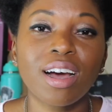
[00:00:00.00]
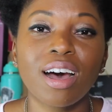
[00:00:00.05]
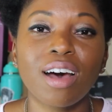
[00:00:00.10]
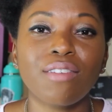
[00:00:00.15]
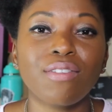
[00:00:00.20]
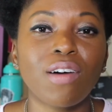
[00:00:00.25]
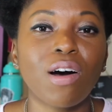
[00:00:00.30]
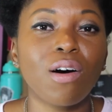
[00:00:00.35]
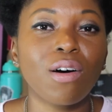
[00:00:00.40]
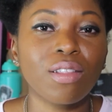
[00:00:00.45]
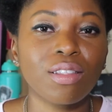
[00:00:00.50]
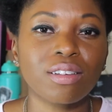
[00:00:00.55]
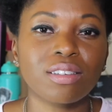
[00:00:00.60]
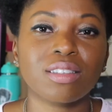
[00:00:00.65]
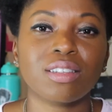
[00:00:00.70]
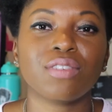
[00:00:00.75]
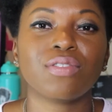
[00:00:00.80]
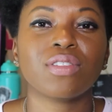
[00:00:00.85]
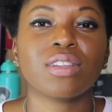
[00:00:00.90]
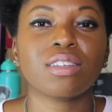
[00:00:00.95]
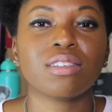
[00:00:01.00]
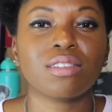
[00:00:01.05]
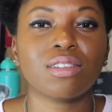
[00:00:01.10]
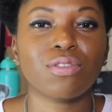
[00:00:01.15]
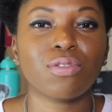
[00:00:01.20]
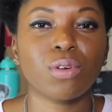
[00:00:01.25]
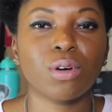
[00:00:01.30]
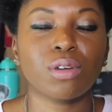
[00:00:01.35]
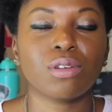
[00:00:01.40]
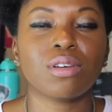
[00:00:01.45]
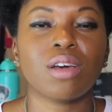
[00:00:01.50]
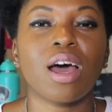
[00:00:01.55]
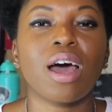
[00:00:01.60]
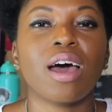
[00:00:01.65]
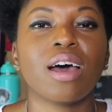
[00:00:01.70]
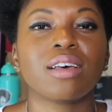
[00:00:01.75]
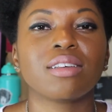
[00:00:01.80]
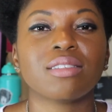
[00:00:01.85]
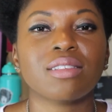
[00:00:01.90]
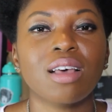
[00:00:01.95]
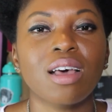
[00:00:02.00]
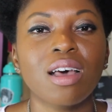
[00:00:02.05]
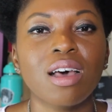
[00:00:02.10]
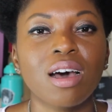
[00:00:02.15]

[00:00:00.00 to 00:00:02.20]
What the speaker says: I have all that stuff listed for you guys,